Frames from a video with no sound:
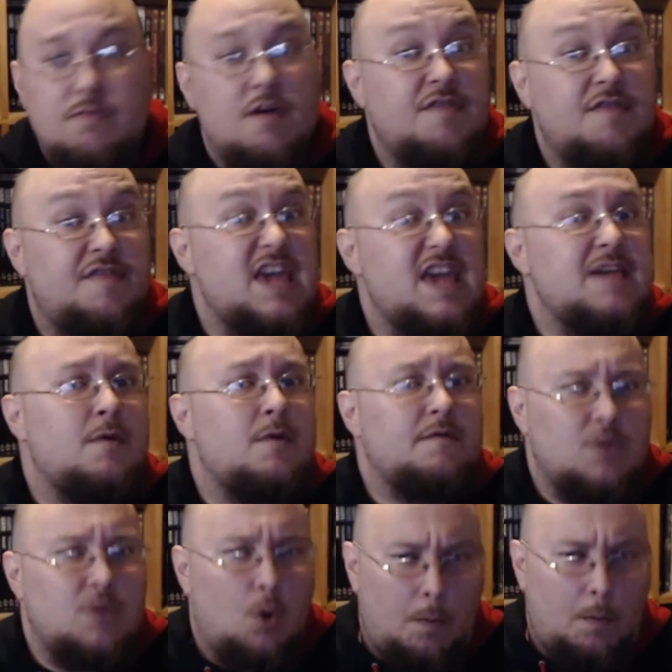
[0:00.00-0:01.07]
the theme
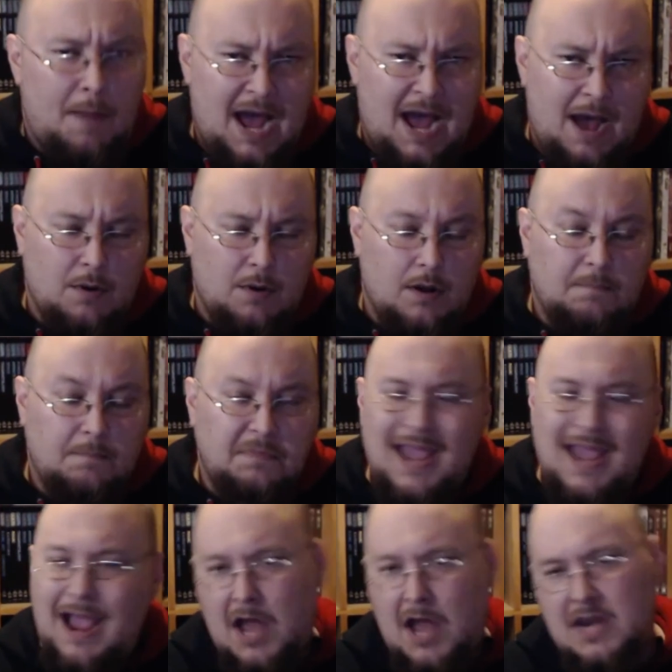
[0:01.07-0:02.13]
of your power.
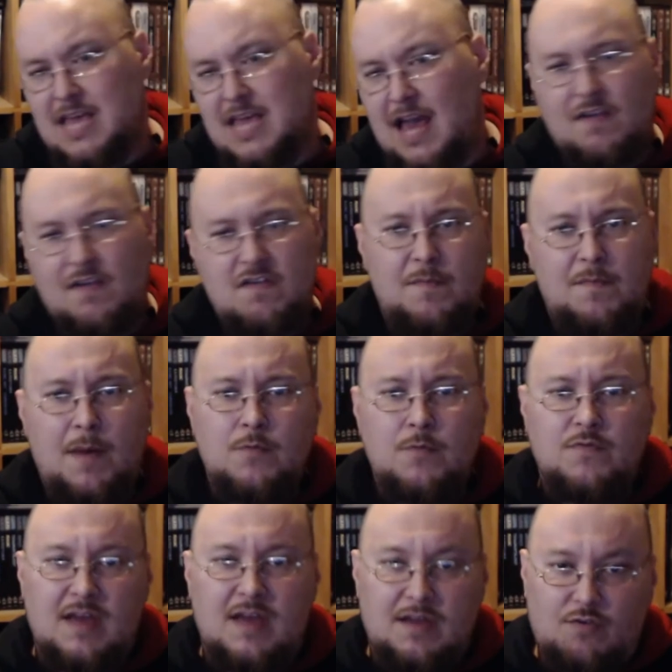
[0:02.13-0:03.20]
And yes, I
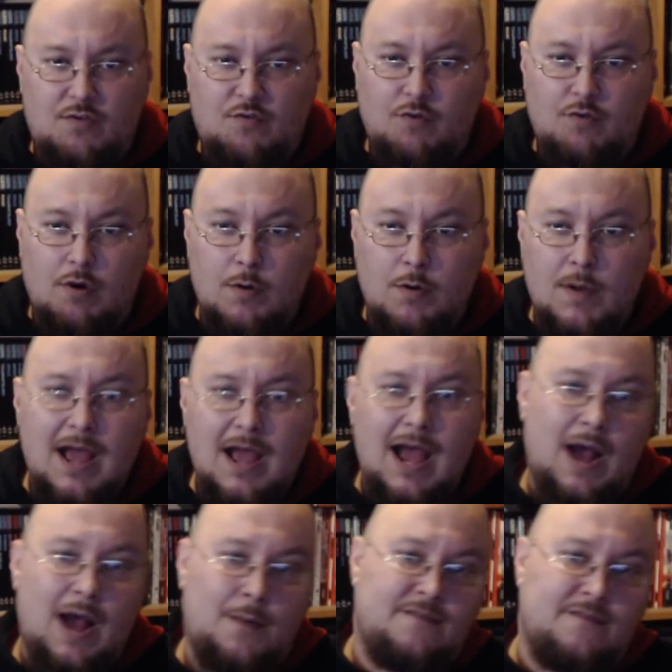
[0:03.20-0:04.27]
suppose that's true.
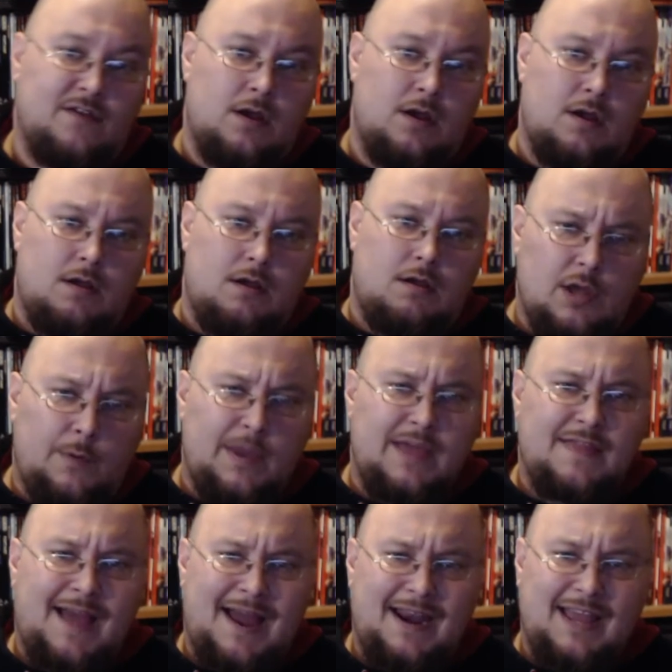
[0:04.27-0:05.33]
However,
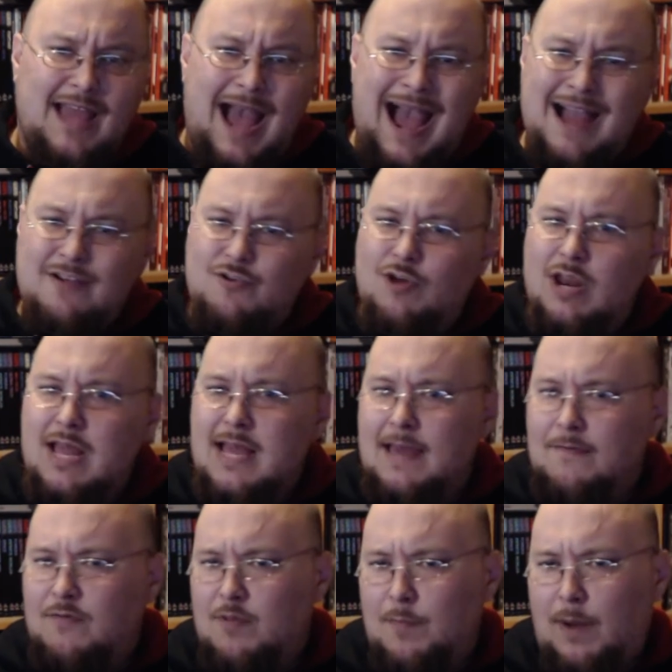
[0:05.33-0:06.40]
doing that actually
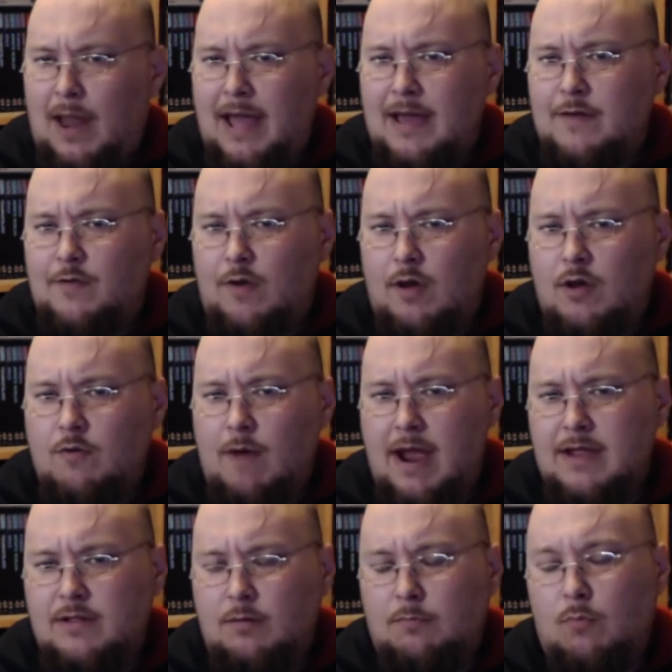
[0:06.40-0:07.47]
gives the players a
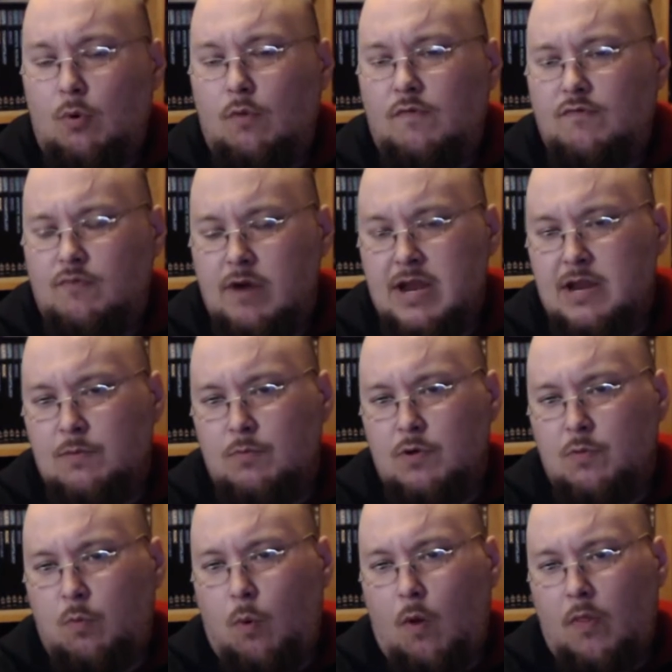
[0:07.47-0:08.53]
great deal more freedom
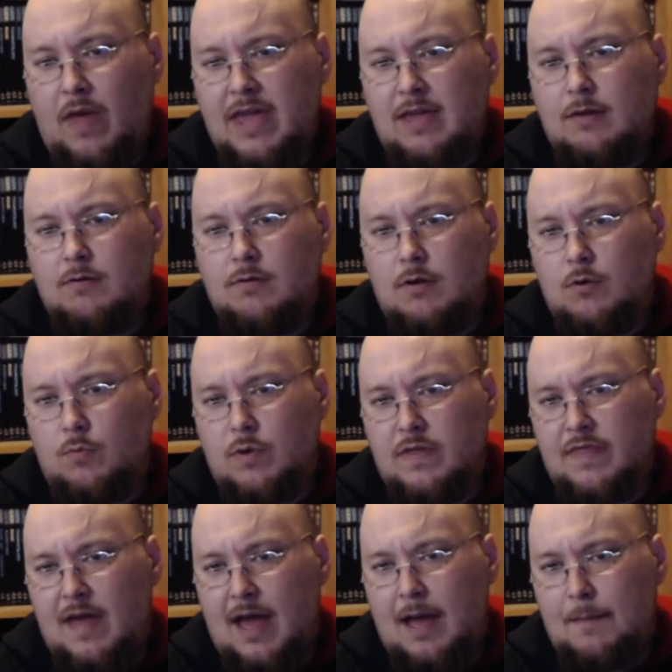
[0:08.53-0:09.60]
with what they can do
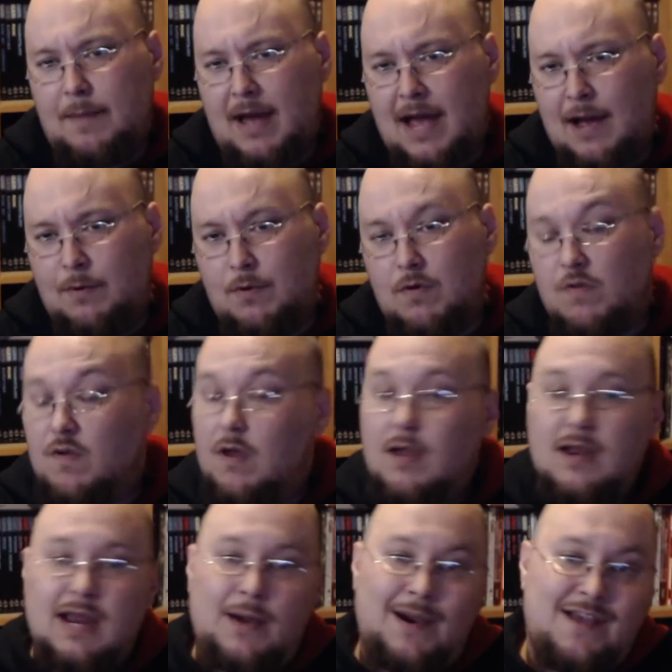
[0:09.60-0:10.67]
with their powers.
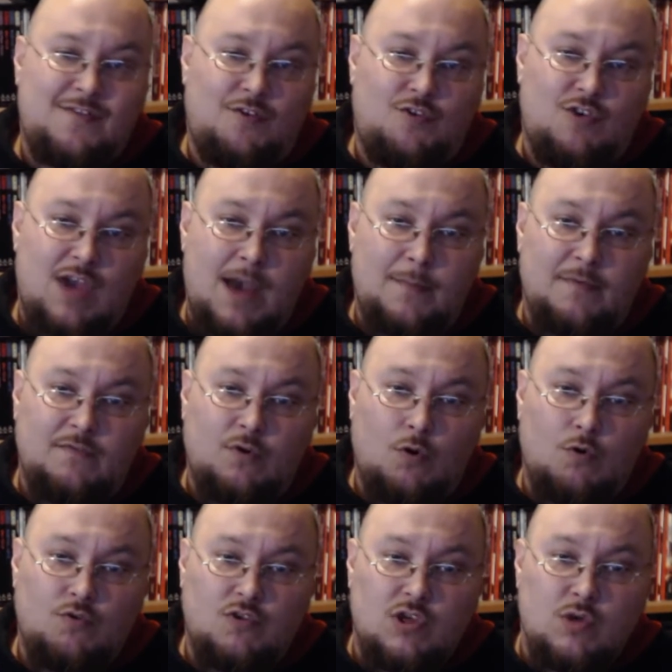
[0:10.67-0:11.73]
Now, as a GM, of
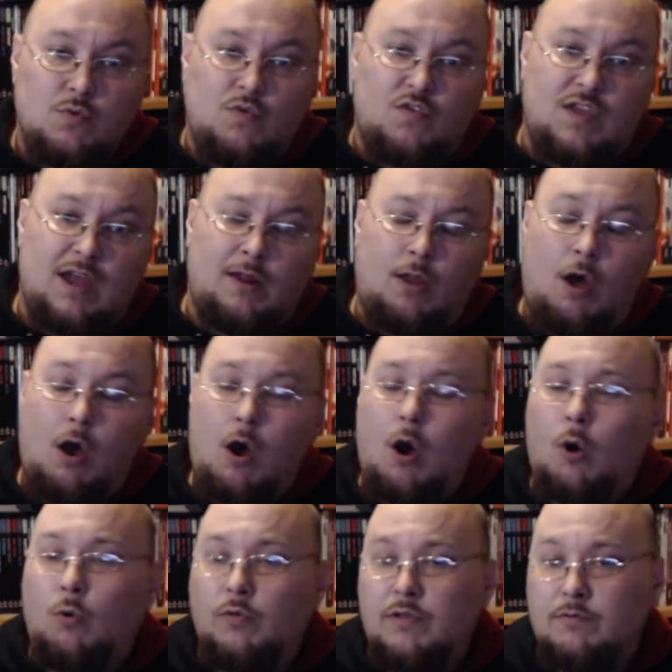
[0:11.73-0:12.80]
course, you still
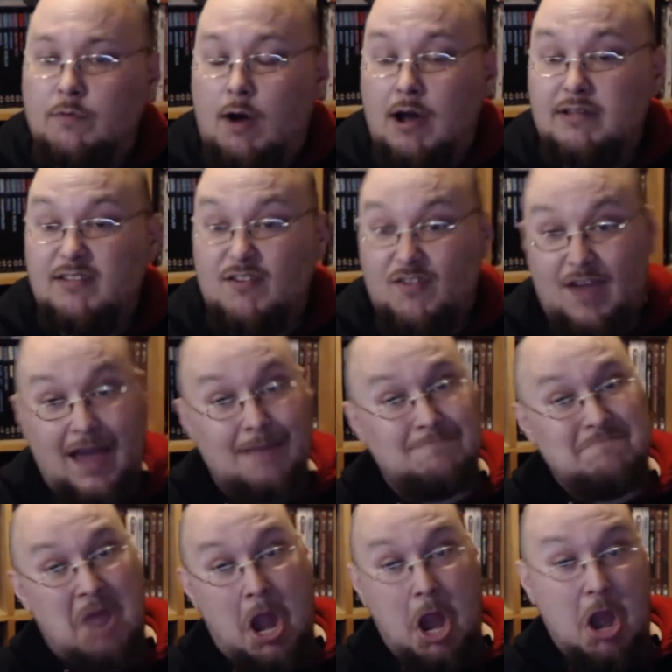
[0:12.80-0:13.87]
hold the right to
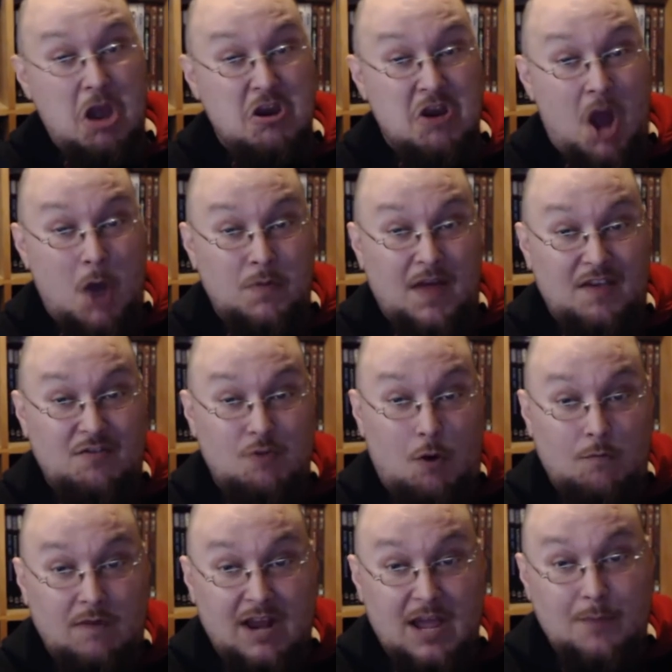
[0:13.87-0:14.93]
say, no, that's
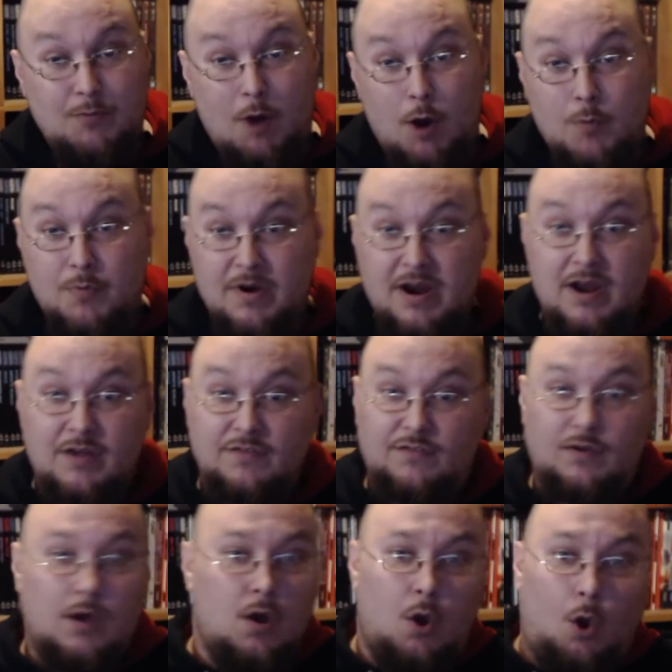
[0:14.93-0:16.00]
not really
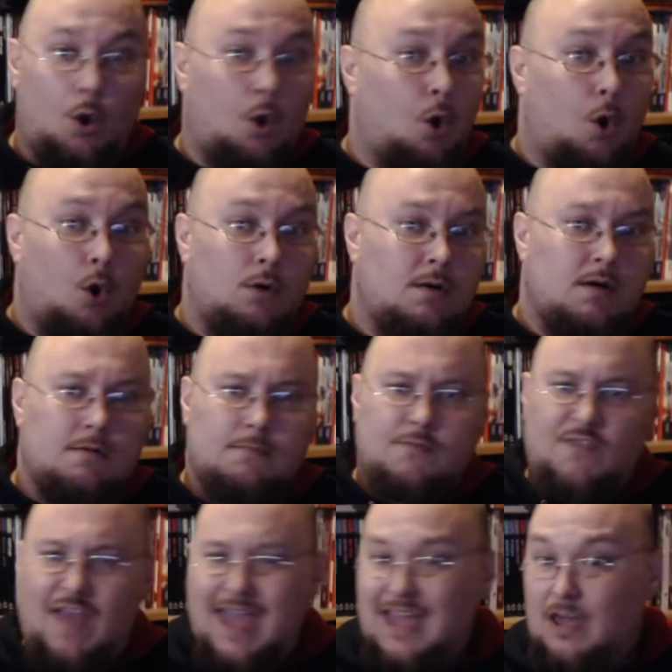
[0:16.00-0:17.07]
appropriate, or
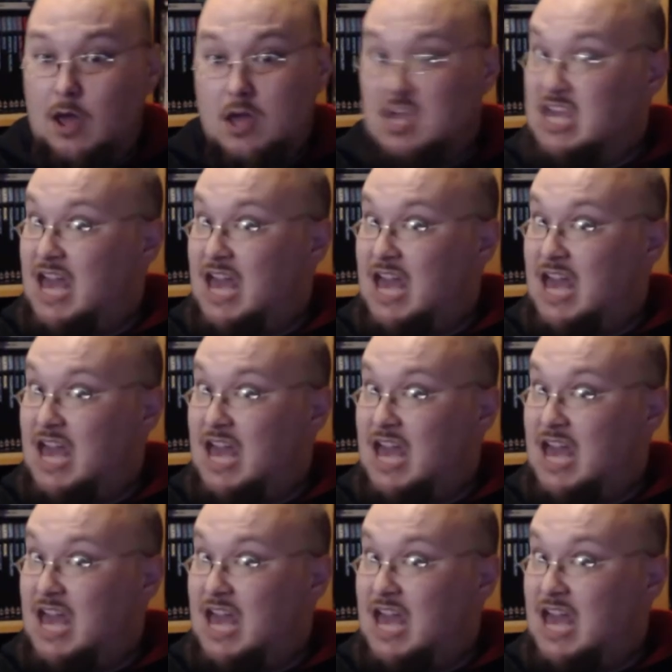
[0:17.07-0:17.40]
saying,